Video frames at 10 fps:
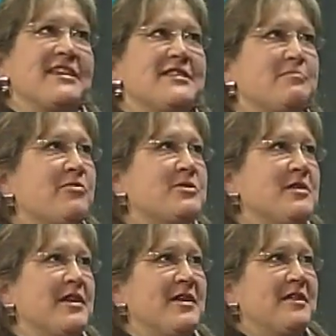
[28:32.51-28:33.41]
for it's being most,
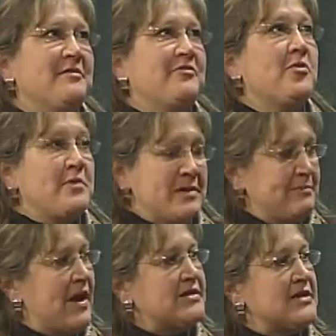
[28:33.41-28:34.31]
bisexual, right? For being
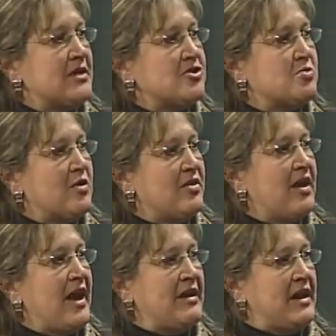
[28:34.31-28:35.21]
bisexual. Okay.
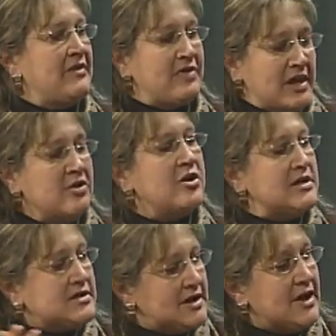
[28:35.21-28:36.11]
And, and they could
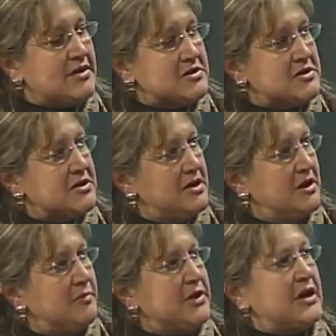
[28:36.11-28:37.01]
exist,
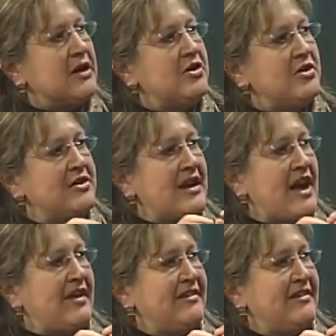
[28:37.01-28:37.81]
but they mm. could not